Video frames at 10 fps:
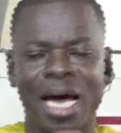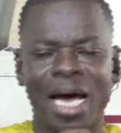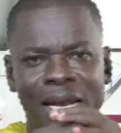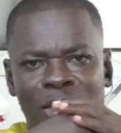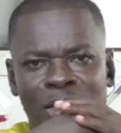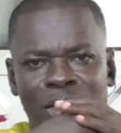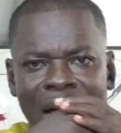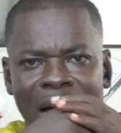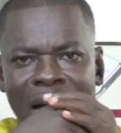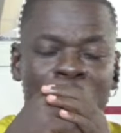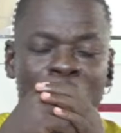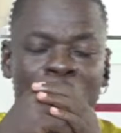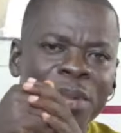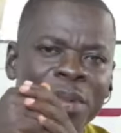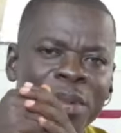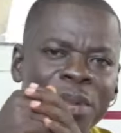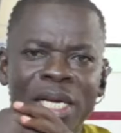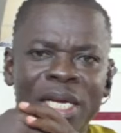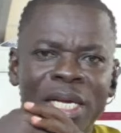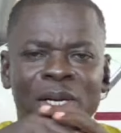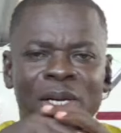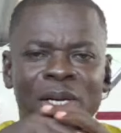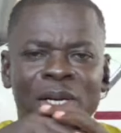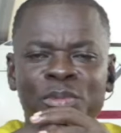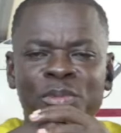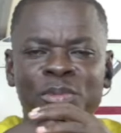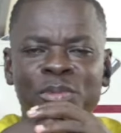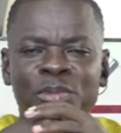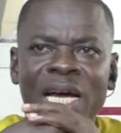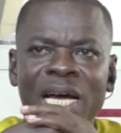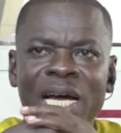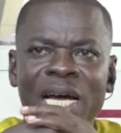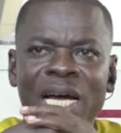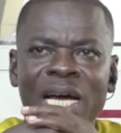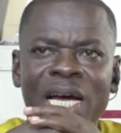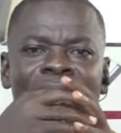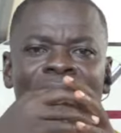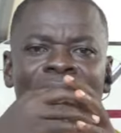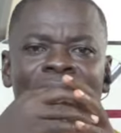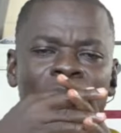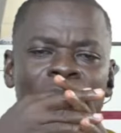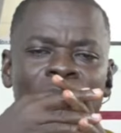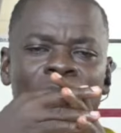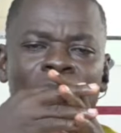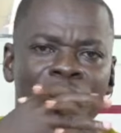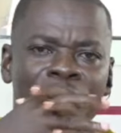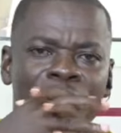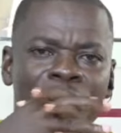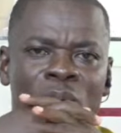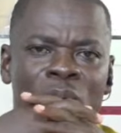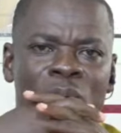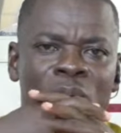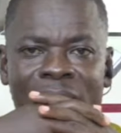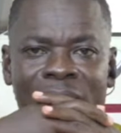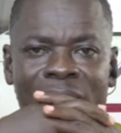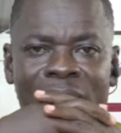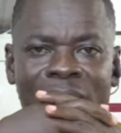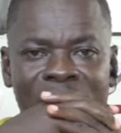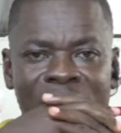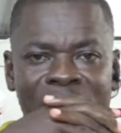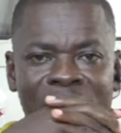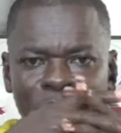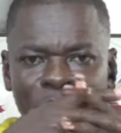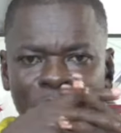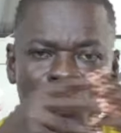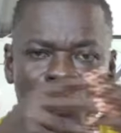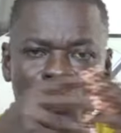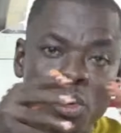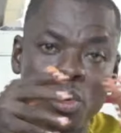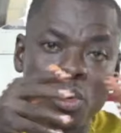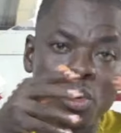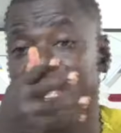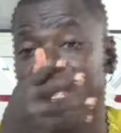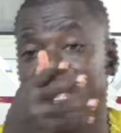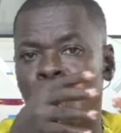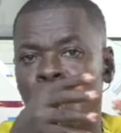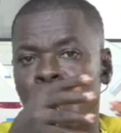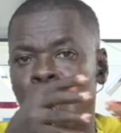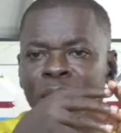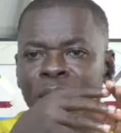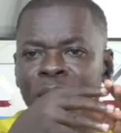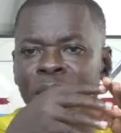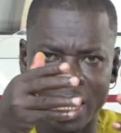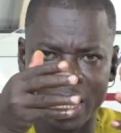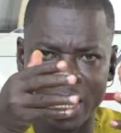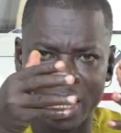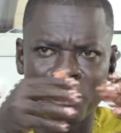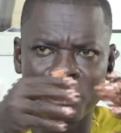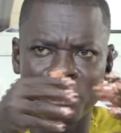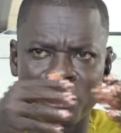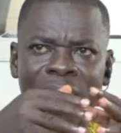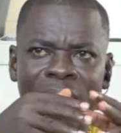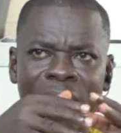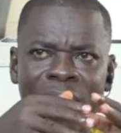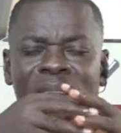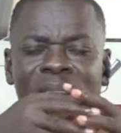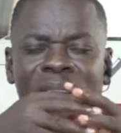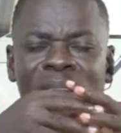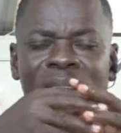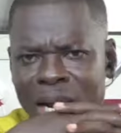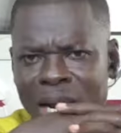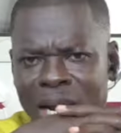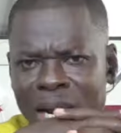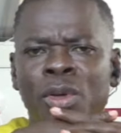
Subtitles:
na na so ha na be be kwa management die no e simi nua Shaibu na our honorable campaign team no ho e bi o ko bia o ko bi no de ama ne bo e bre na o te ne ka no